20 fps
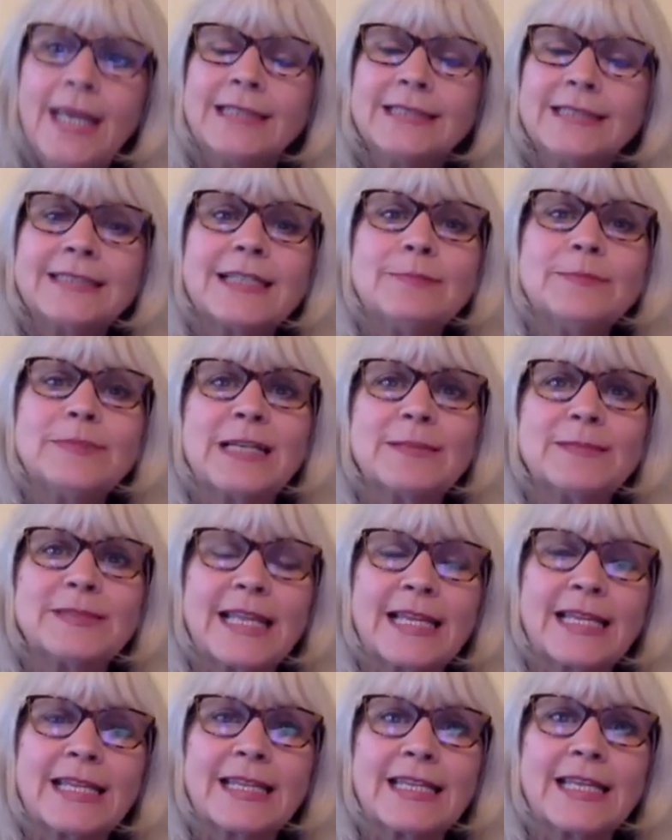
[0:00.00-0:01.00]
And
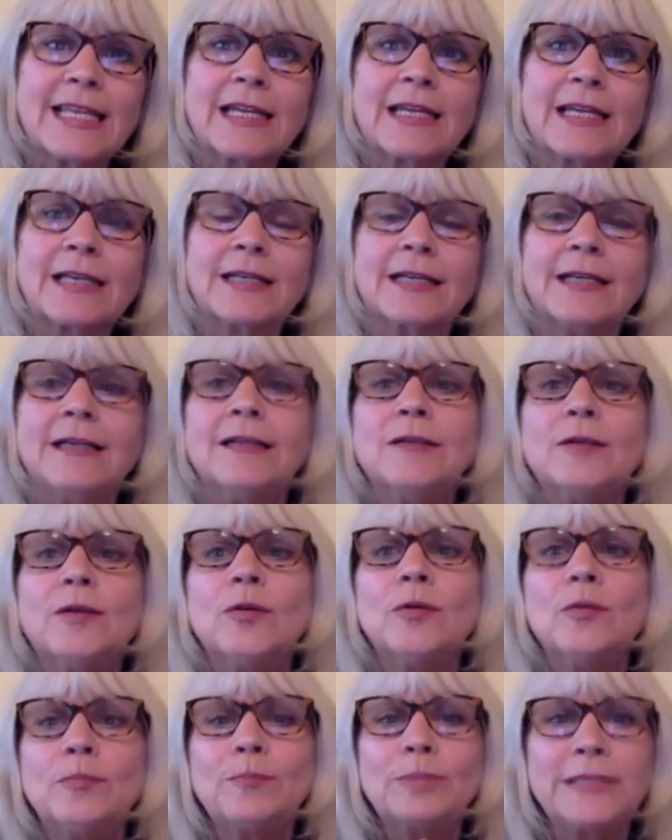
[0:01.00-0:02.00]
sometimes I think,
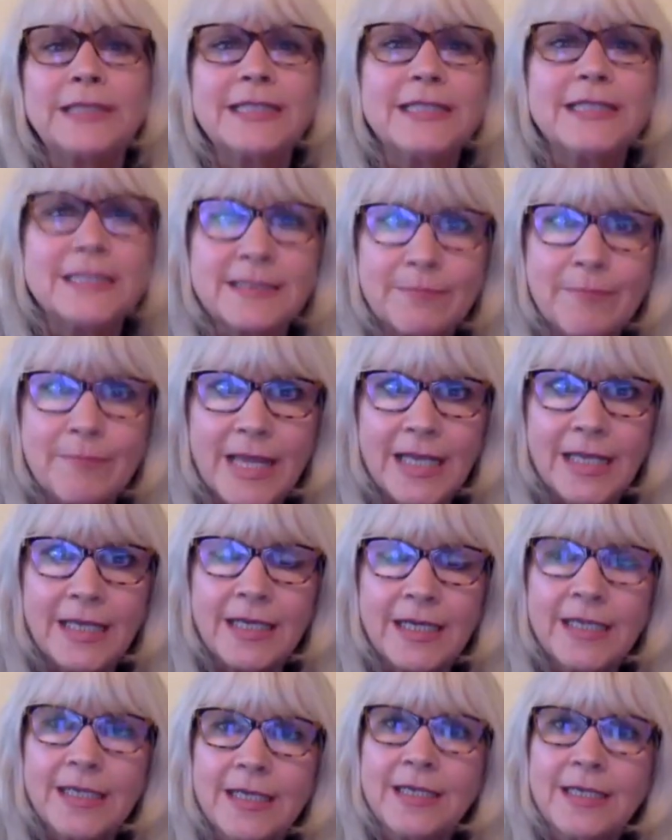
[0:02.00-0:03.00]
oh, please,
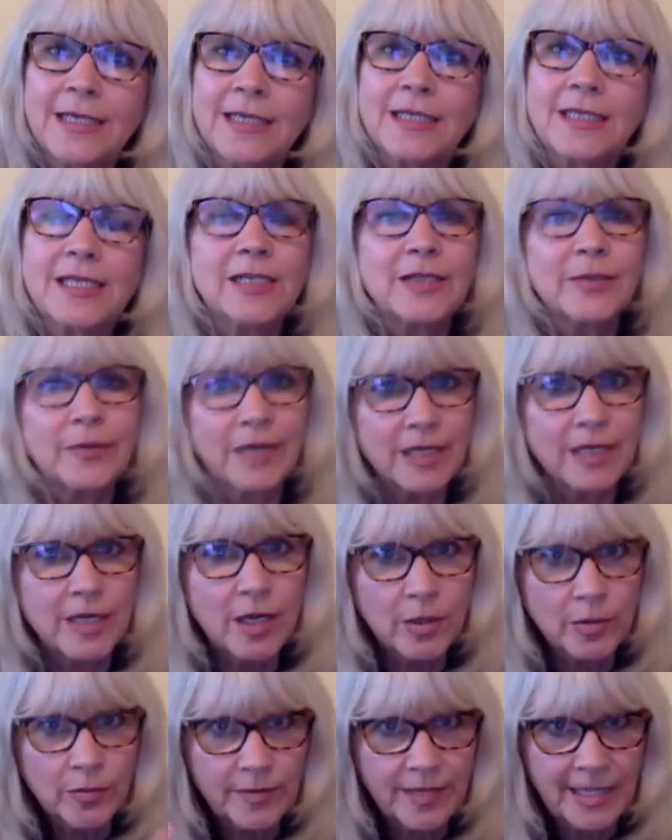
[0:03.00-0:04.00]
men, you know, I
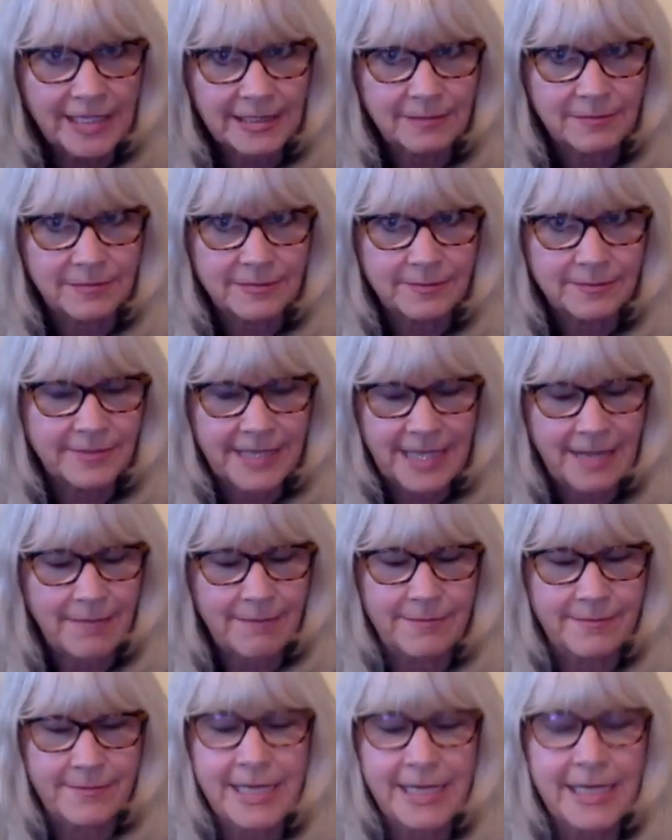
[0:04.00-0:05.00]
know that that
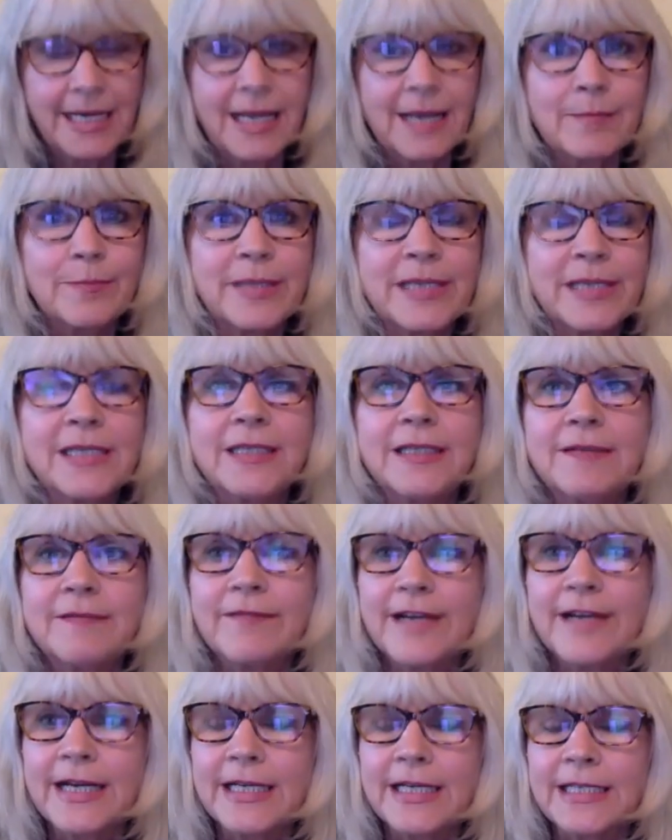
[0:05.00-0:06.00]
may not be an
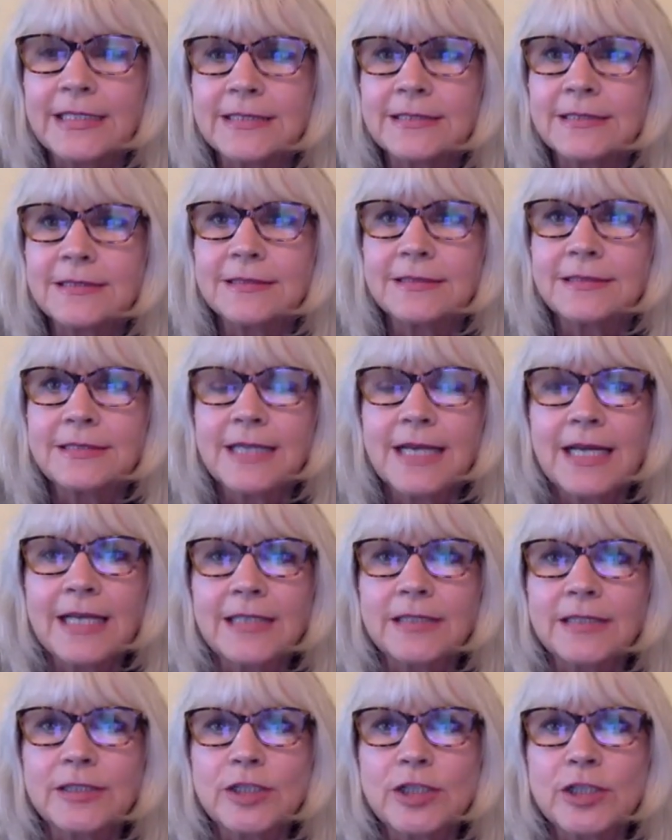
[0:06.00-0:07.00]
inviting
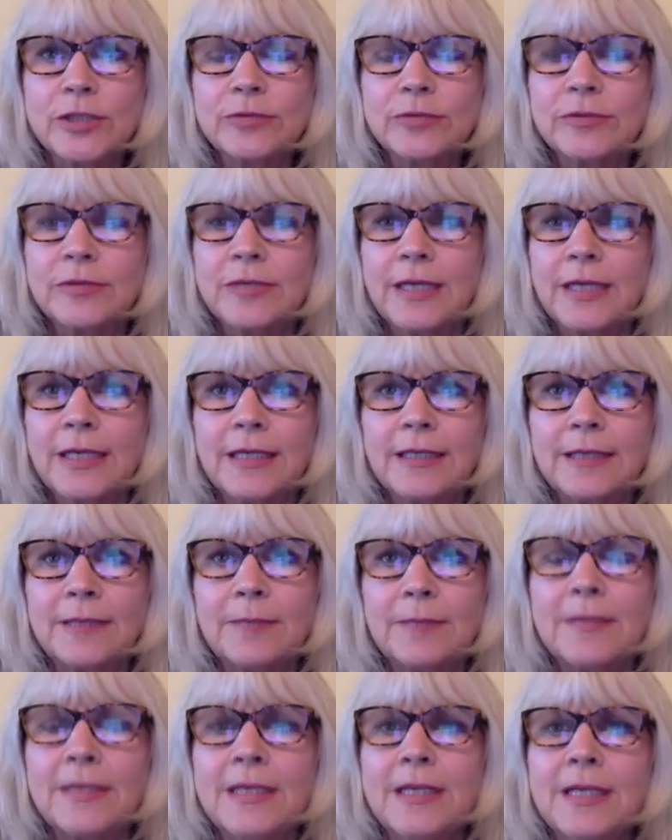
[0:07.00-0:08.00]
title to
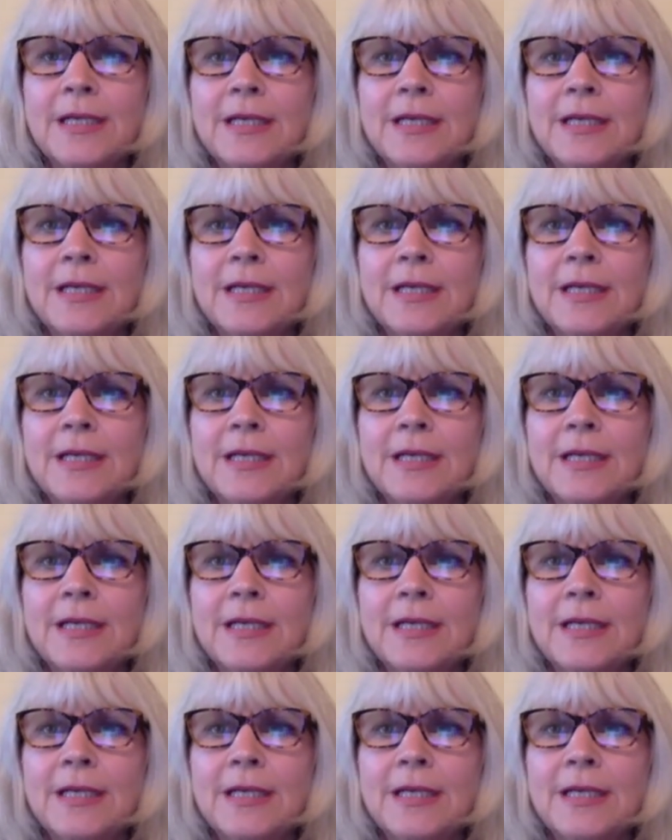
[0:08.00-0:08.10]
um,